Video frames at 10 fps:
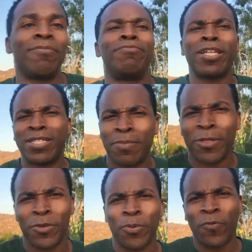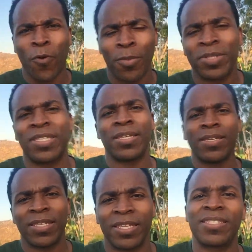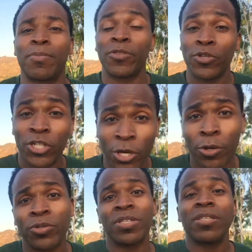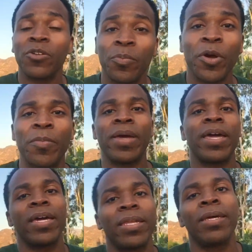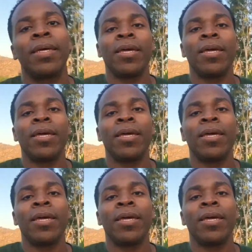Done some other performances and some other shows, The Little Mermaid,